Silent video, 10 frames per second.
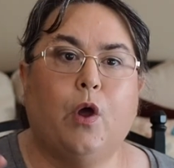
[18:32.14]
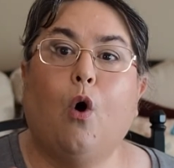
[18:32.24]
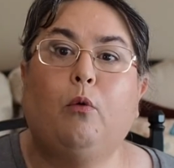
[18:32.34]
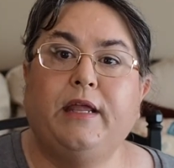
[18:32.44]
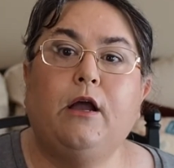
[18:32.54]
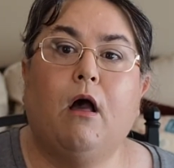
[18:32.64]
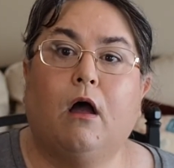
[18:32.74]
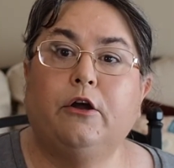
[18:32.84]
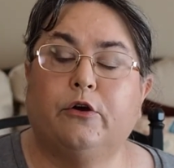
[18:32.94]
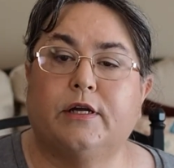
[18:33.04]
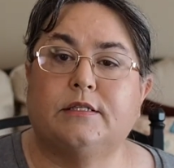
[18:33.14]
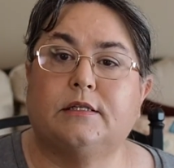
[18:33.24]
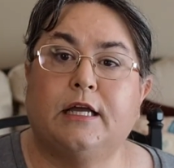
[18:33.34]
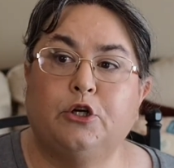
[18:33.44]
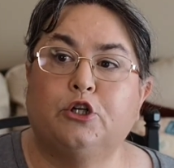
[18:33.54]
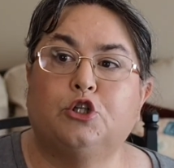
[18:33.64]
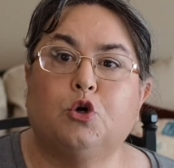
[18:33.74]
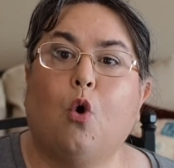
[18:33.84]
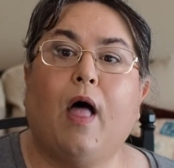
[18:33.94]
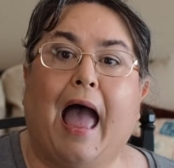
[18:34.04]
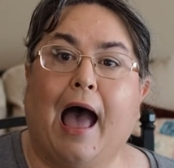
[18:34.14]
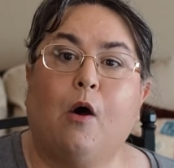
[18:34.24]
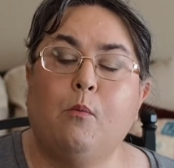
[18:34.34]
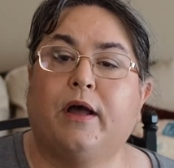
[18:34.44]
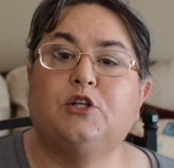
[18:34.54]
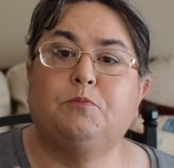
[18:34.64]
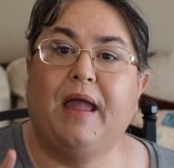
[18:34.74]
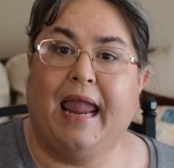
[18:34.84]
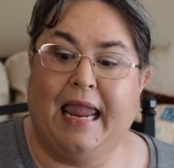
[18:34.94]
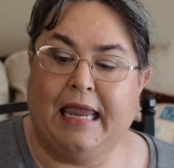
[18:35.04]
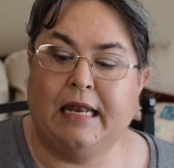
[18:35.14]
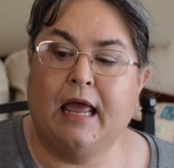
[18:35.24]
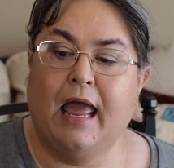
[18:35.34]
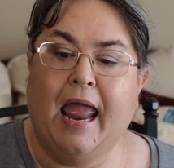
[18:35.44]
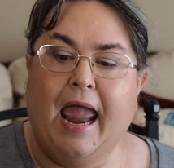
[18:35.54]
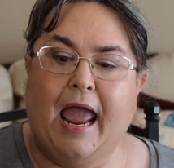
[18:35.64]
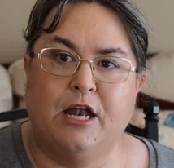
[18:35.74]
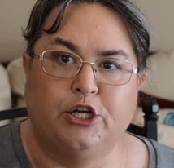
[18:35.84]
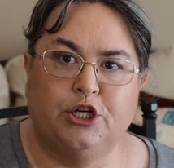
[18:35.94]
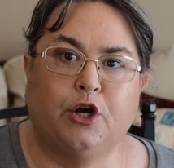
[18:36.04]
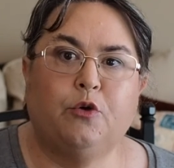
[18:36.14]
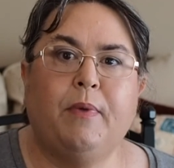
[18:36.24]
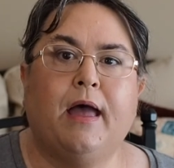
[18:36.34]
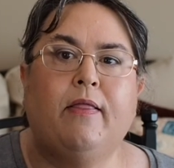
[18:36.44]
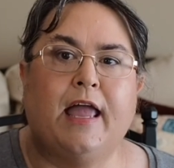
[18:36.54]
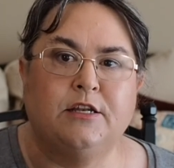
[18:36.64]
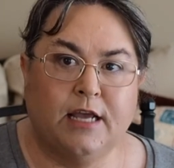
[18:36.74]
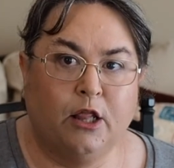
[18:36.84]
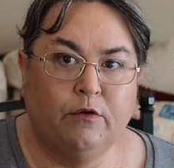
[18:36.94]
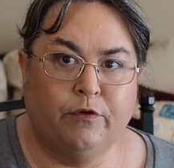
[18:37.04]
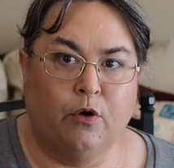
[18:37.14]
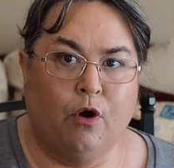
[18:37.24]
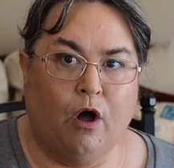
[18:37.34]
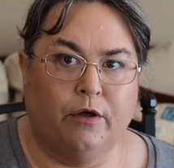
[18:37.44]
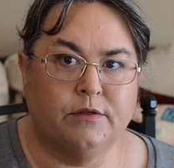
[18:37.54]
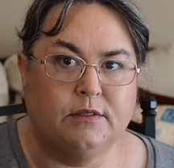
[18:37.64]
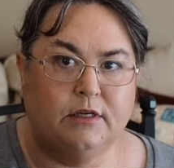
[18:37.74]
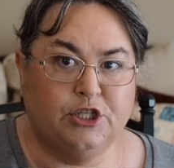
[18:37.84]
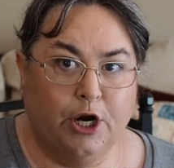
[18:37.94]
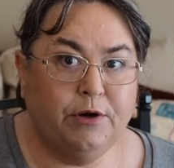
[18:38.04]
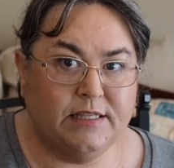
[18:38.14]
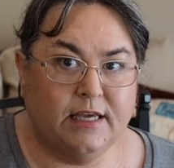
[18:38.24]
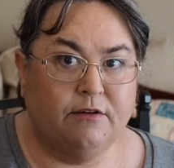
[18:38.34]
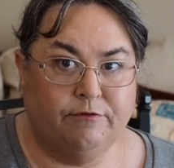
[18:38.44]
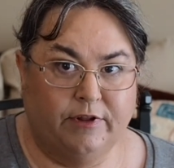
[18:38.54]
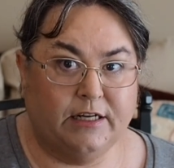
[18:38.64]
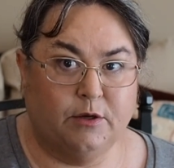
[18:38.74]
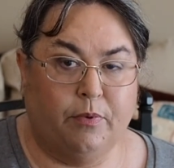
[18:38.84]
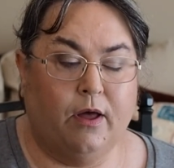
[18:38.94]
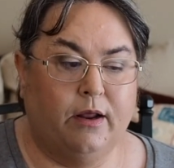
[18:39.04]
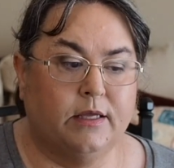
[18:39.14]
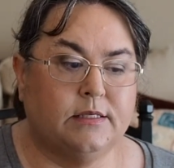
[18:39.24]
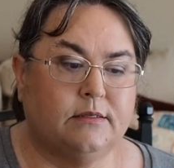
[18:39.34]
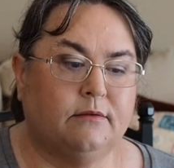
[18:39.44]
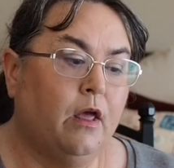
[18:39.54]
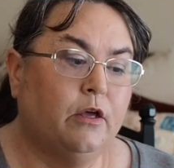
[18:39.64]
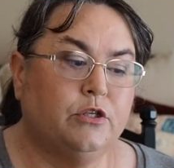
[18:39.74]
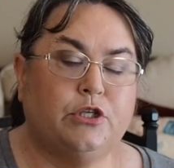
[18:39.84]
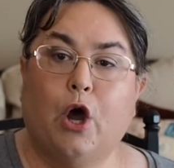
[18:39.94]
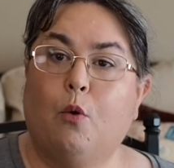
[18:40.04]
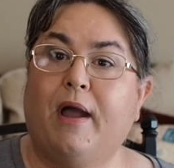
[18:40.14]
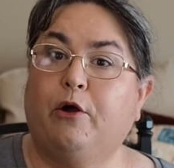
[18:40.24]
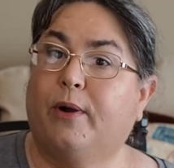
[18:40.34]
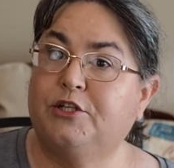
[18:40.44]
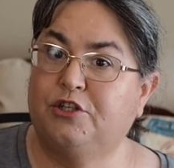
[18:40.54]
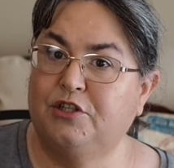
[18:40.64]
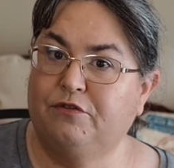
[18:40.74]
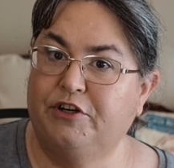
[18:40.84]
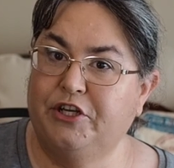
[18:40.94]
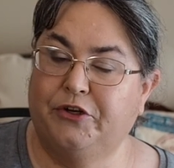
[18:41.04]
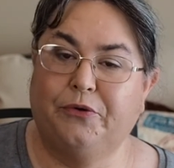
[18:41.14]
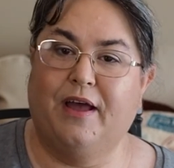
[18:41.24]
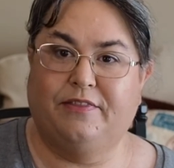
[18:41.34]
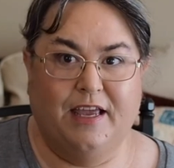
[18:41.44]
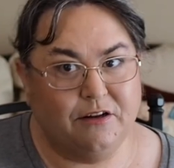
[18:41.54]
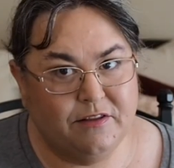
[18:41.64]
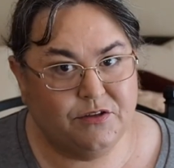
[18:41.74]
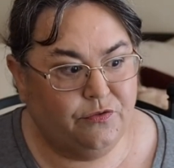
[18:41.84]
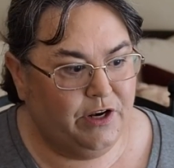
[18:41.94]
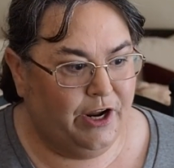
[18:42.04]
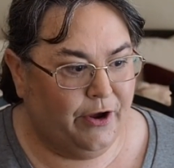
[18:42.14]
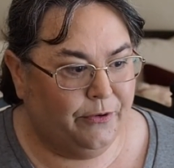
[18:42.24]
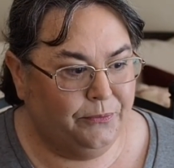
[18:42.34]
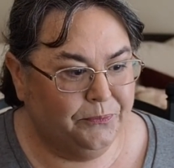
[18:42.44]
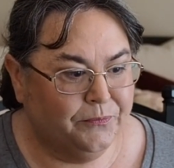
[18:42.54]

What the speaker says: Only Congress can control how much pain and junk mail and telephone calls charities can inflict upon us. So my questions for you at the end of this video